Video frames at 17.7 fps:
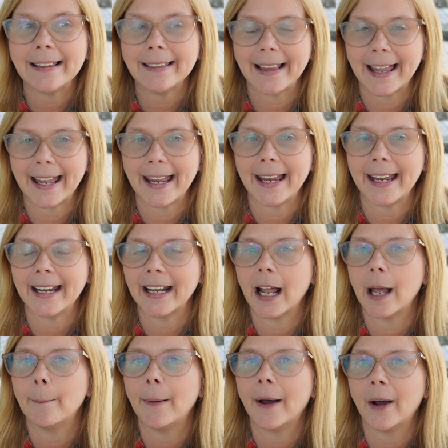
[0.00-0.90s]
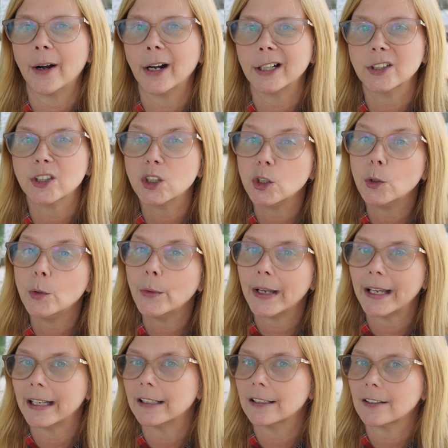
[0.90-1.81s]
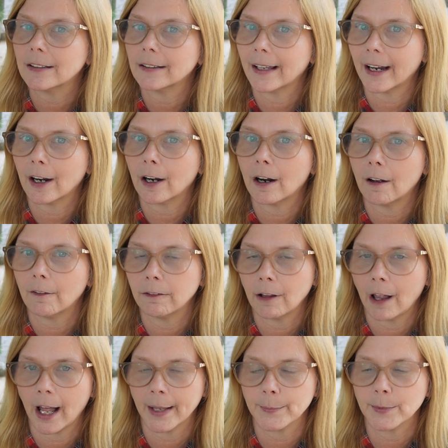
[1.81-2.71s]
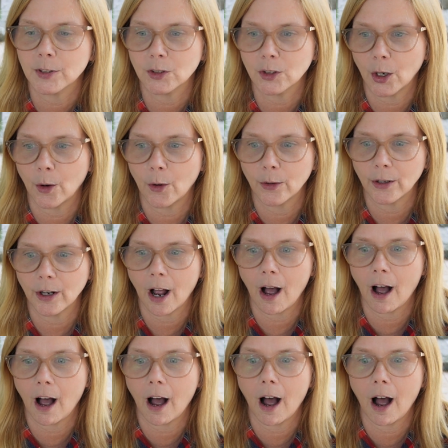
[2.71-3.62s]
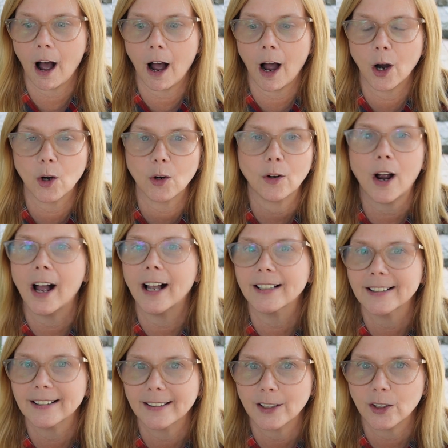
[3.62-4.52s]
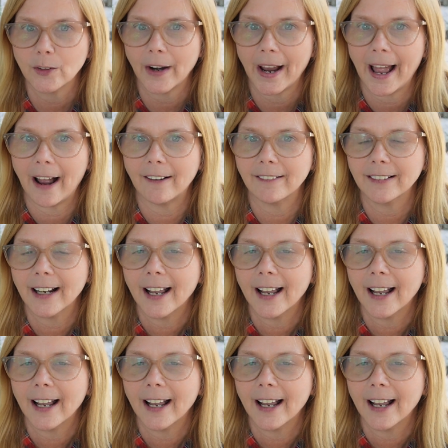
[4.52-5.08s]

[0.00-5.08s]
laid about a 2-inch layer of limestone across the ground.